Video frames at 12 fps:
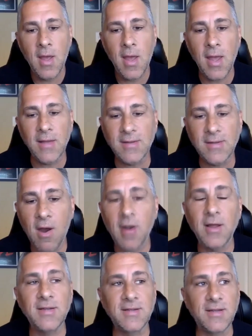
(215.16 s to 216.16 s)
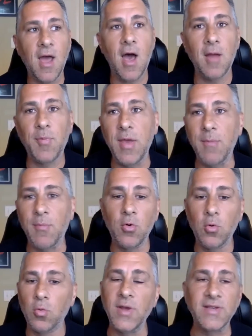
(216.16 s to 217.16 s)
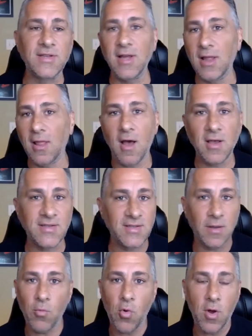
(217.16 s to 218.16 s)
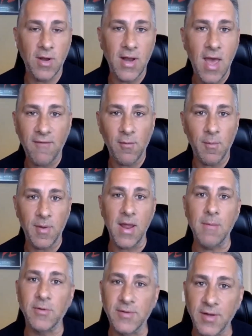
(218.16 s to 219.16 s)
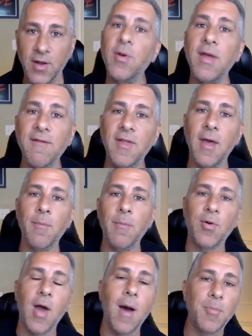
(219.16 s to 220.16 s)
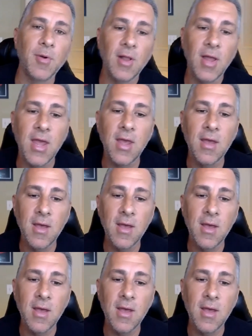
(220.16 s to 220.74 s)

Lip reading: It's hardest on people who recently lost someone and haven't been able to grieve them properly.